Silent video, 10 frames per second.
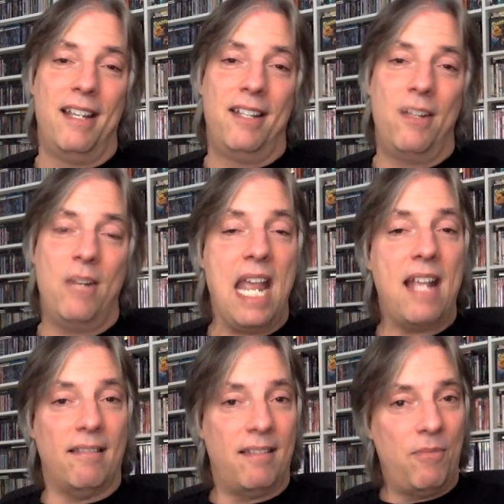So
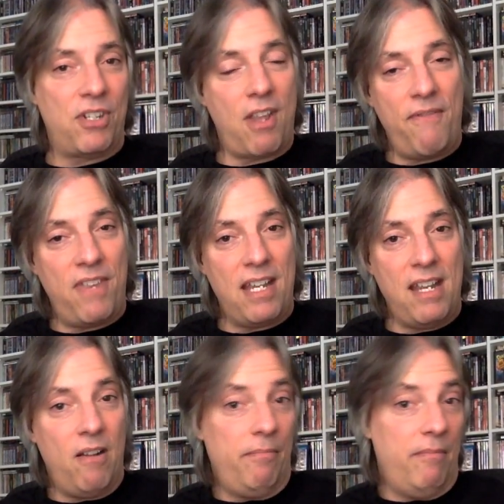again, some stuff that
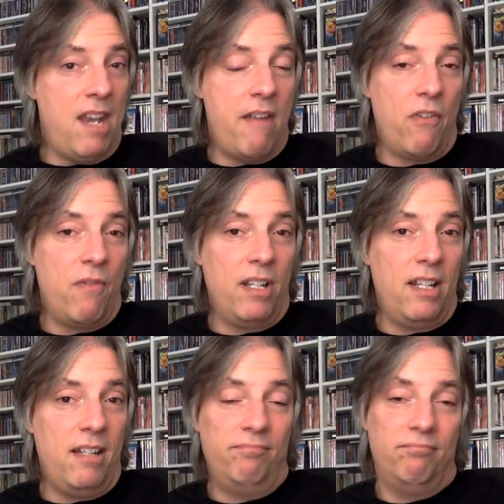you know never
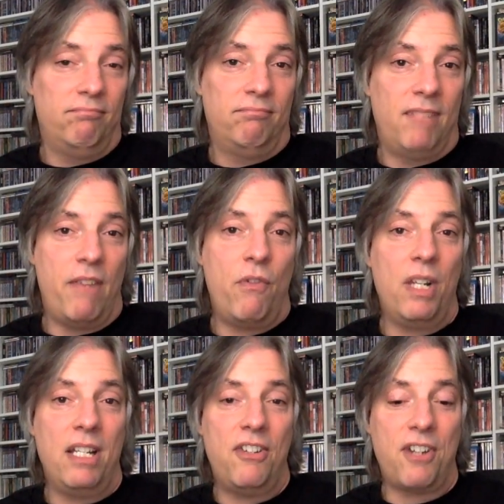really, never
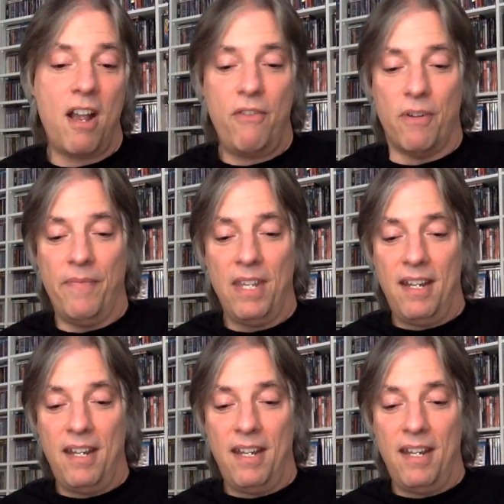really discovered.